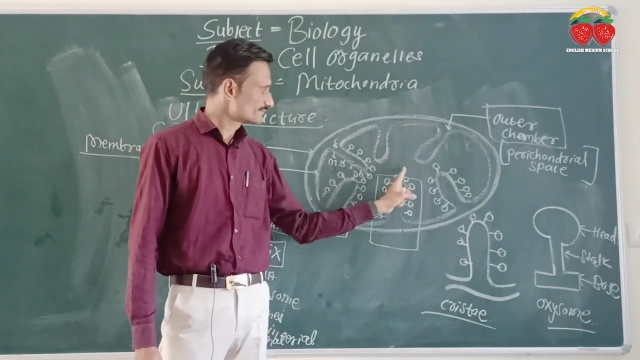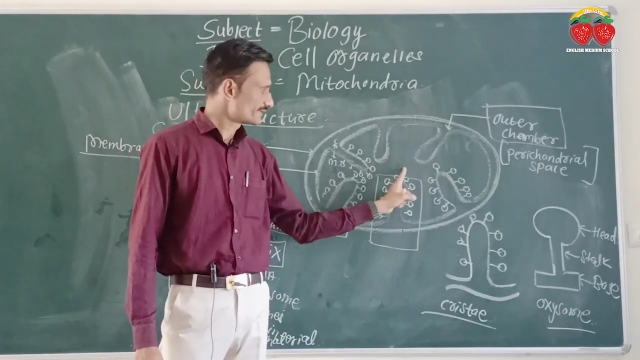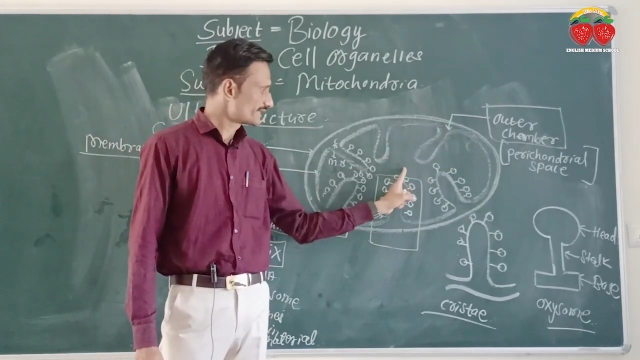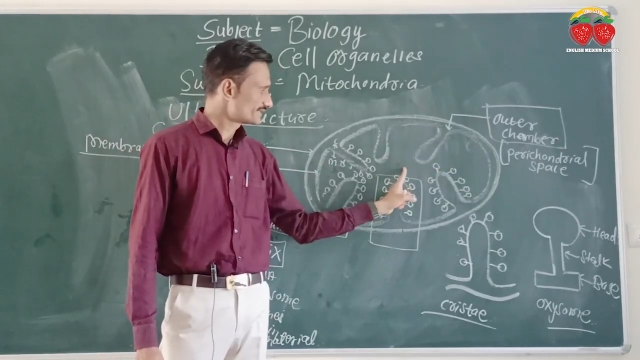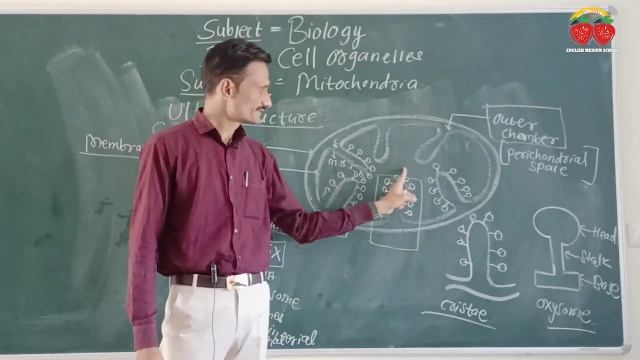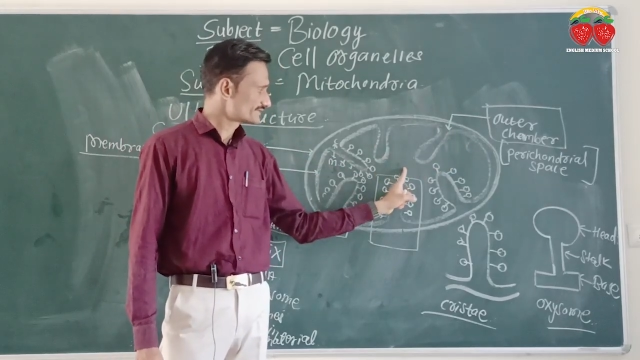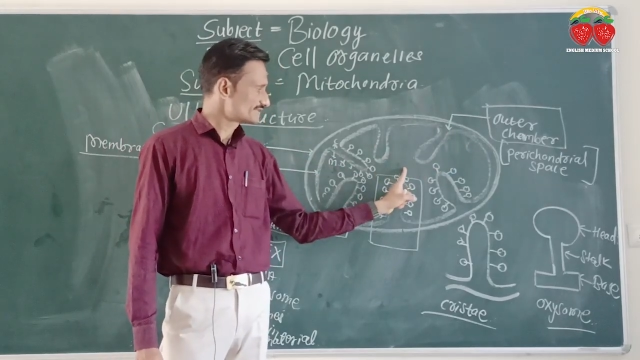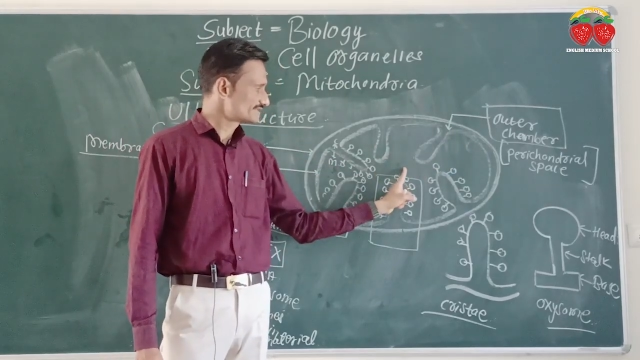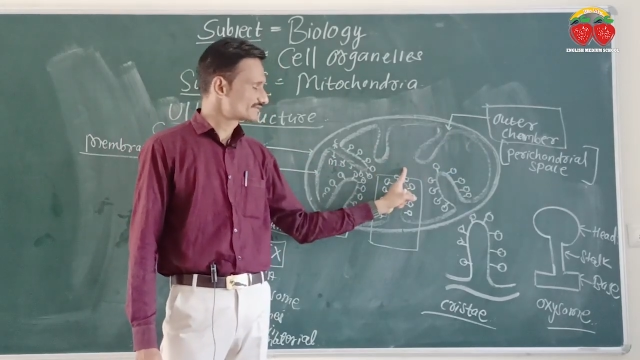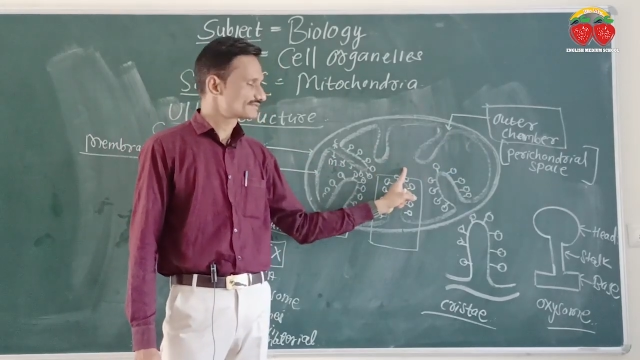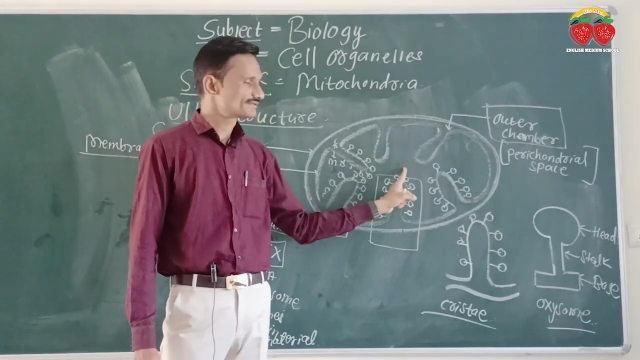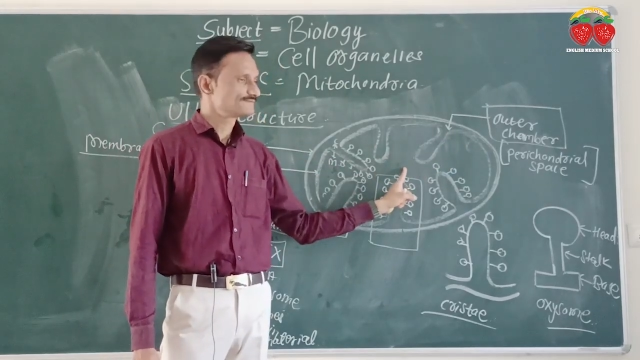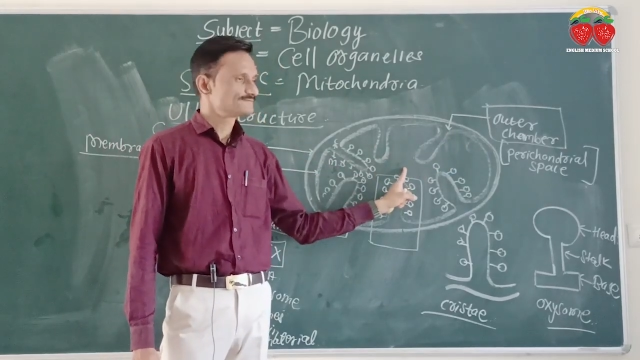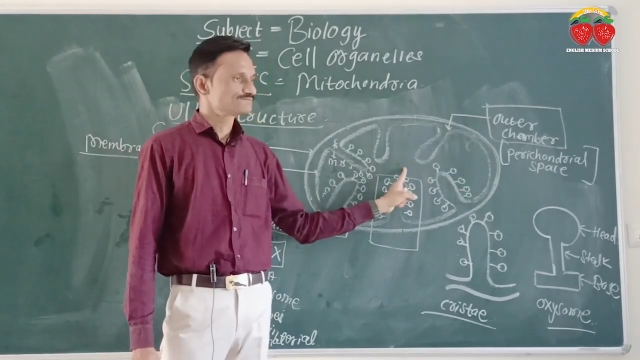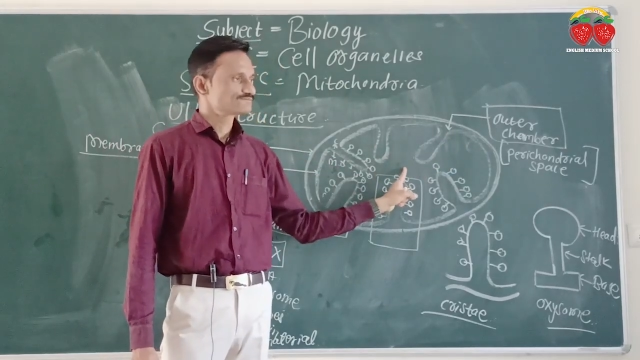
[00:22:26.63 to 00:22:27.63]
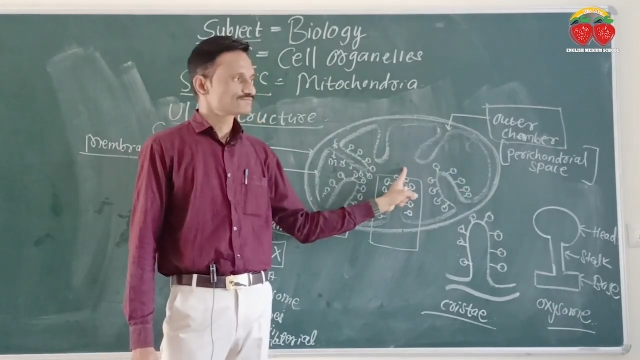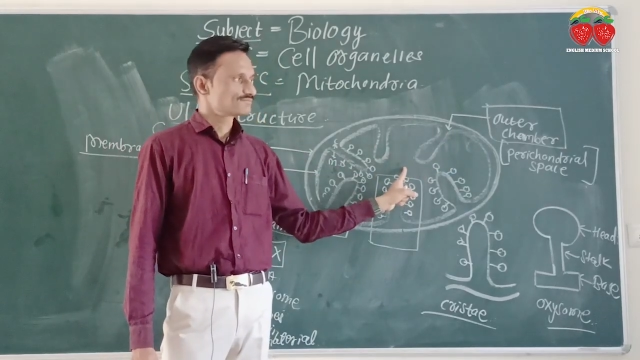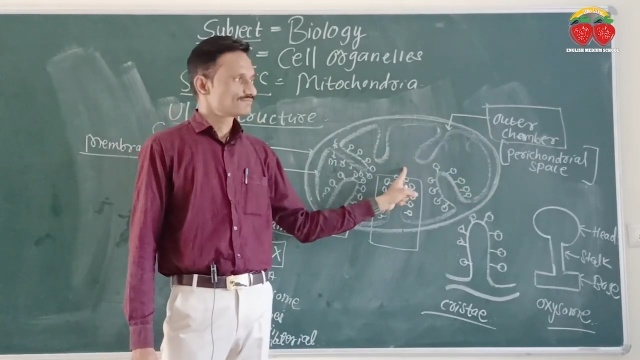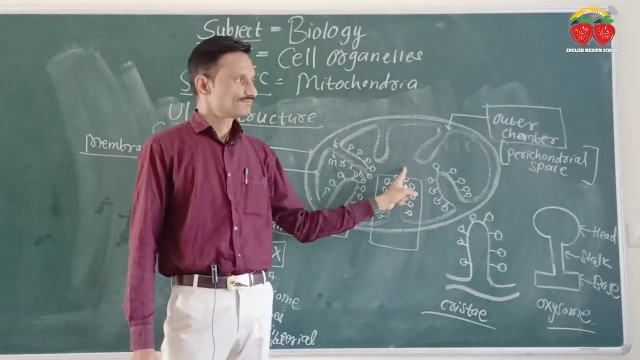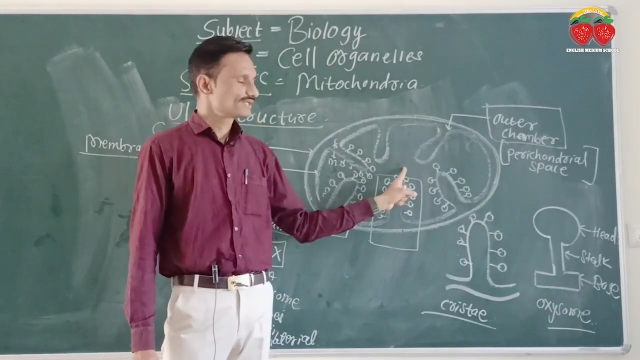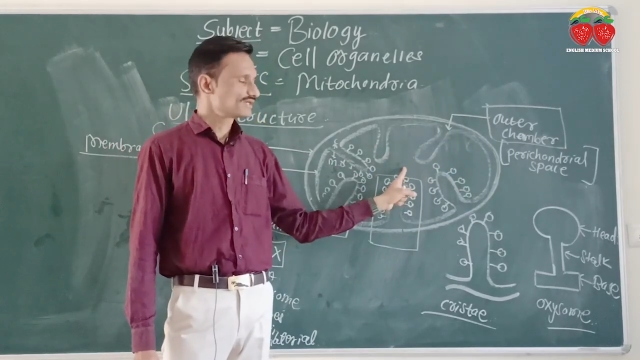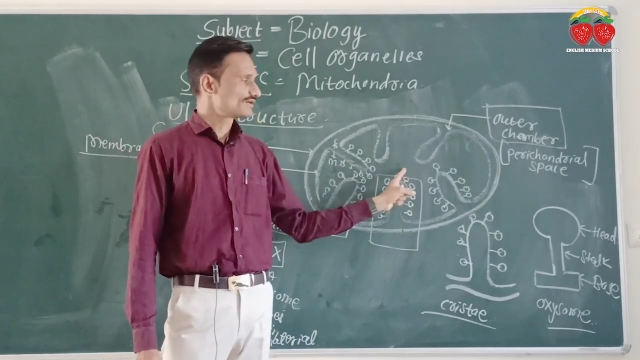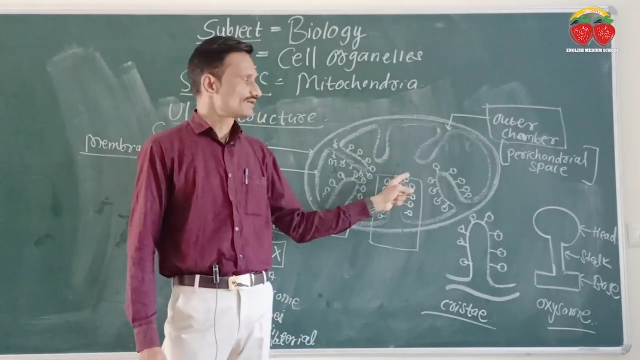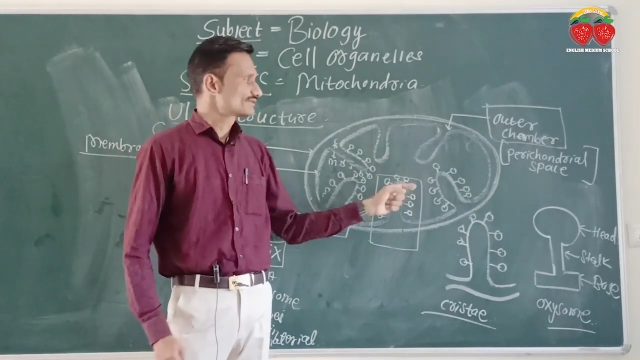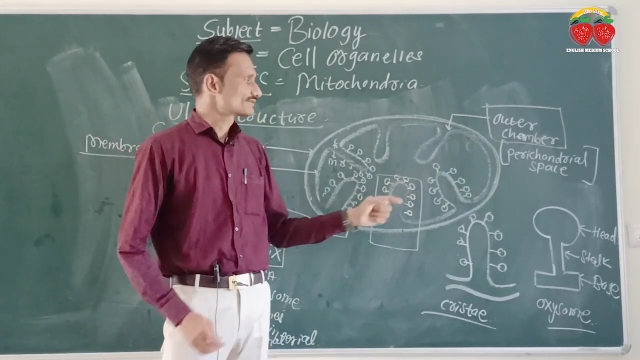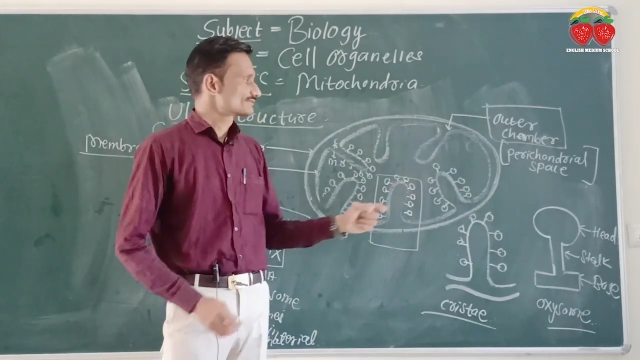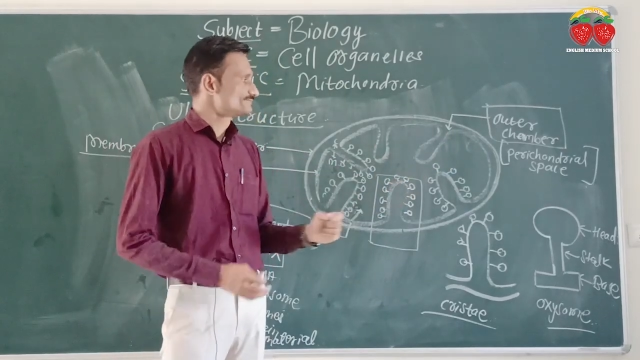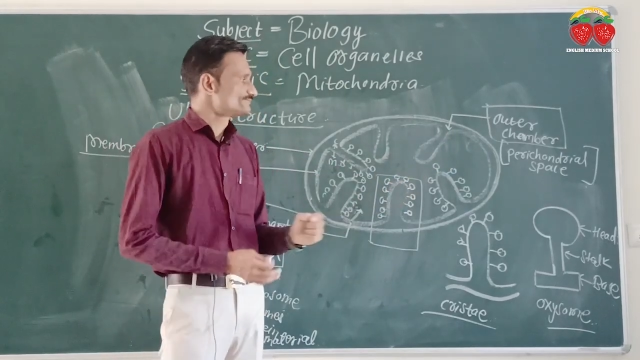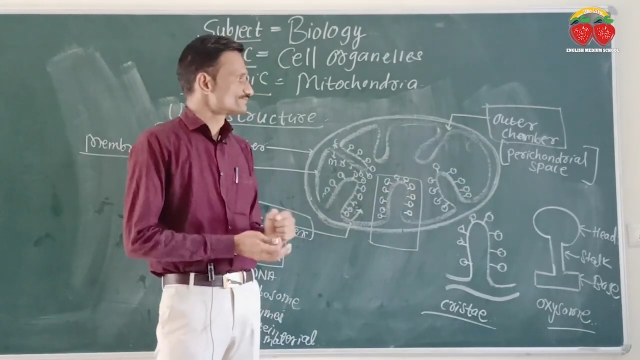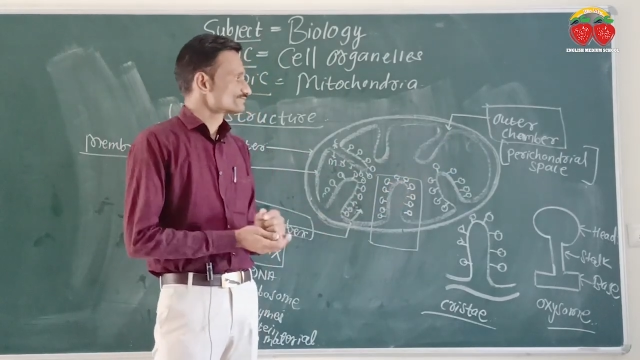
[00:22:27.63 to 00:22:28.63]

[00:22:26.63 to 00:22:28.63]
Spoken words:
matrix, because